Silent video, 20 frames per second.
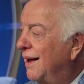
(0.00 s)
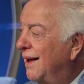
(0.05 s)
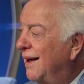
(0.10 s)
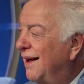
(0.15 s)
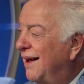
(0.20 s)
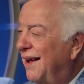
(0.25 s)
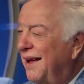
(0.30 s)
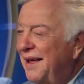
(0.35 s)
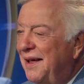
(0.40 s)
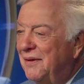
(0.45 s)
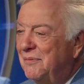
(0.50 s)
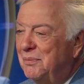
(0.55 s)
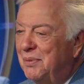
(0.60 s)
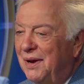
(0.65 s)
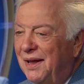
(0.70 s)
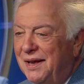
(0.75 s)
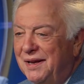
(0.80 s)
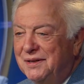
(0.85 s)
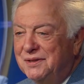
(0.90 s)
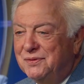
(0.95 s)
I have
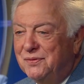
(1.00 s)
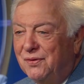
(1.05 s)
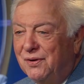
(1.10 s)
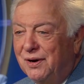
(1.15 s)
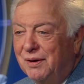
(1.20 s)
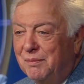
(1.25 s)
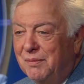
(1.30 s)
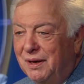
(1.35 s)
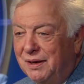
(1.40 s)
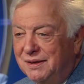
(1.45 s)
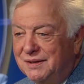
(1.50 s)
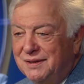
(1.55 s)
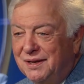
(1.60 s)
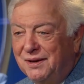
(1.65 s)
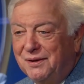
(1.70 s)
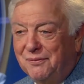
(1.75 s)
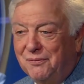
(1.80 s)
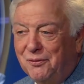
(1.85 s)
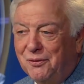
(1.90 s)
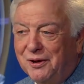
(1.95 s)
plans for him. I can tell you
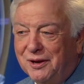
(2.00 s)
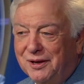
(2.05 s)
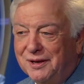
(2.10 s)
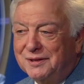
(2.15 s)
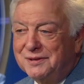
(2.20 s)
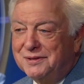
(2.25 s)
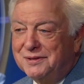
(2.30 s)
before he gets